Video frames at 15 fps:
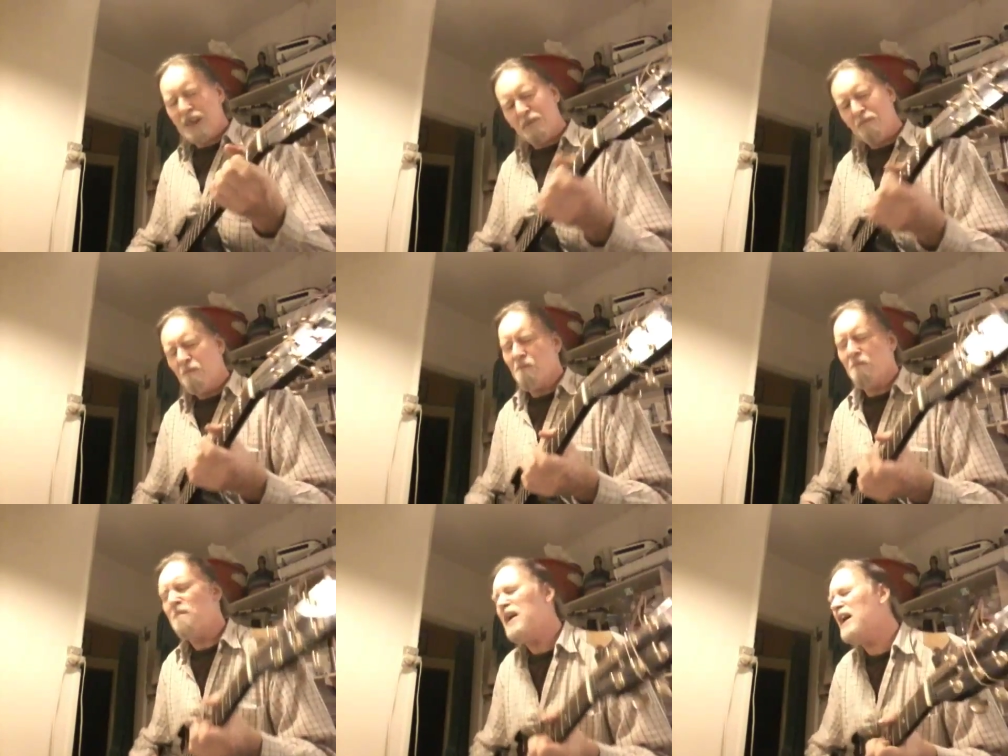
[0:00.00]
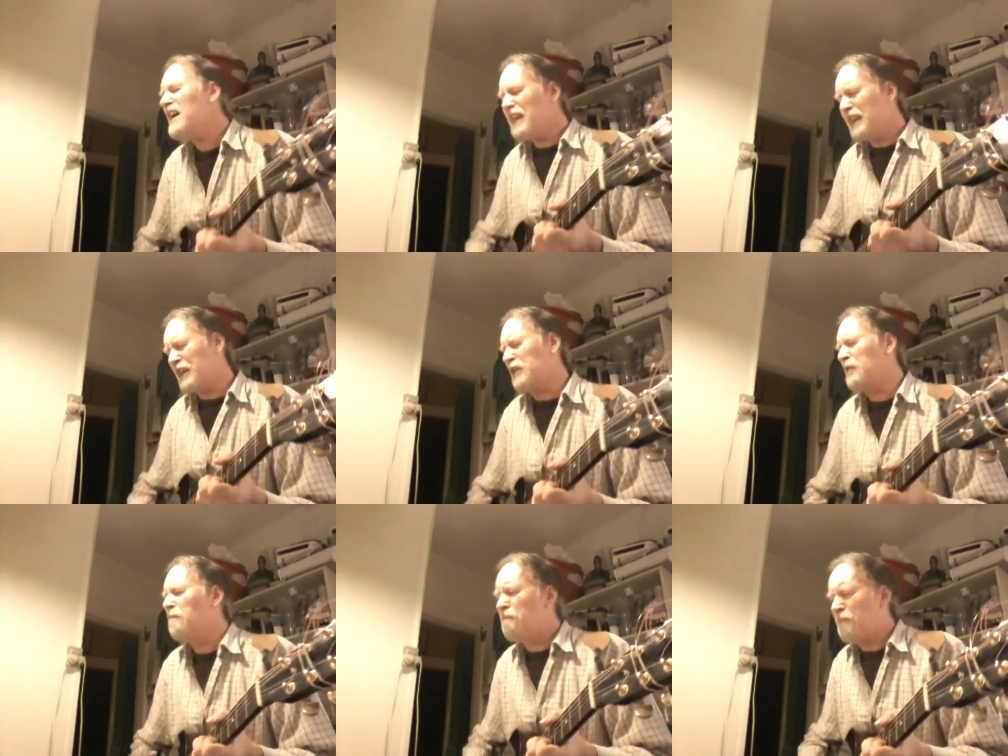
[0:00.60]
it
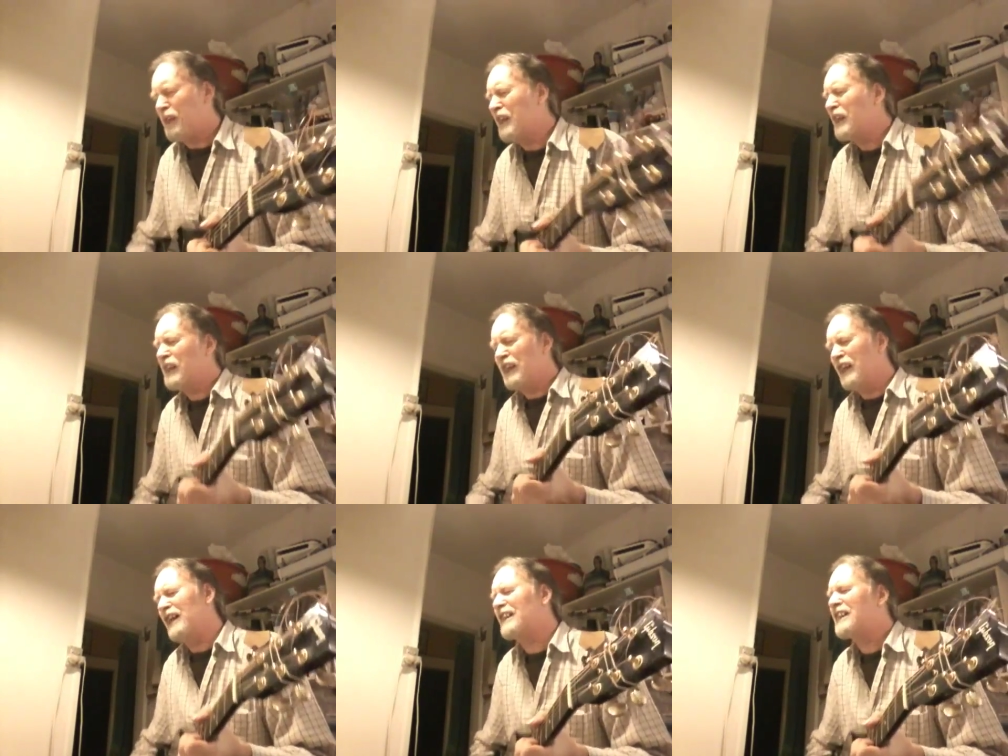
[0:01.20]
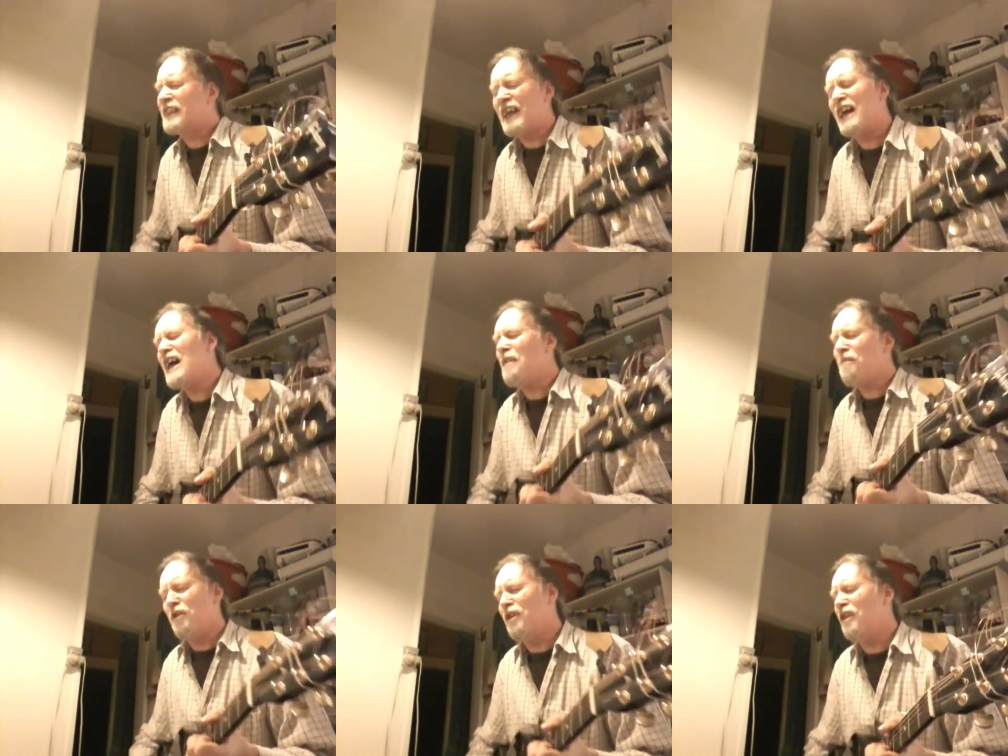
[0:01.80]
may be the
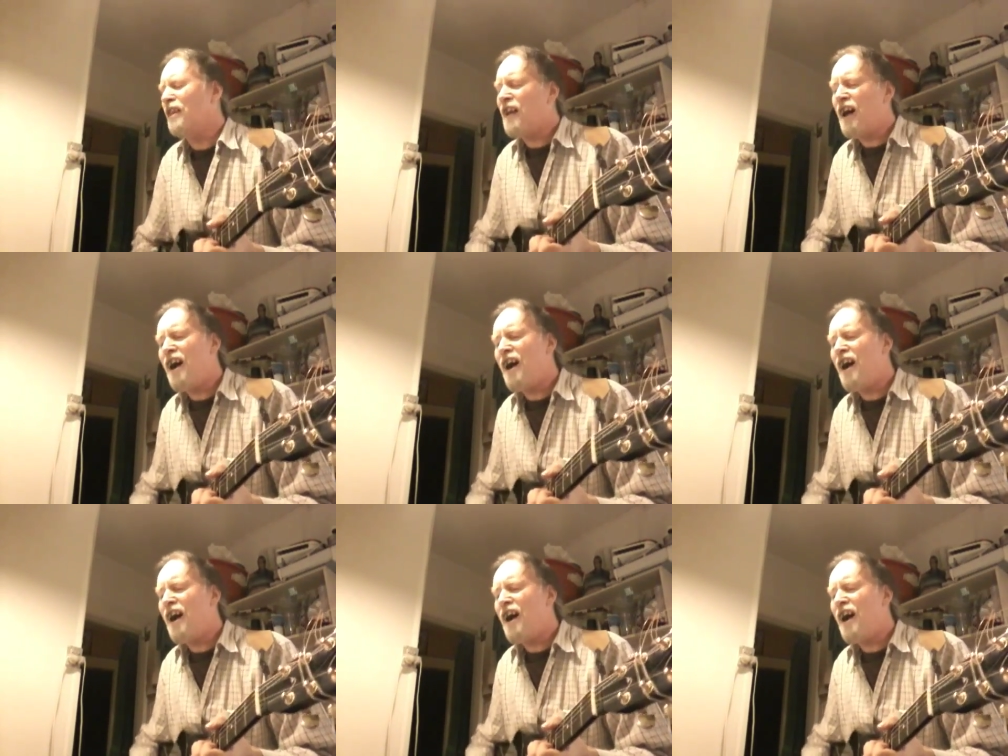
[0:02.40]
devil,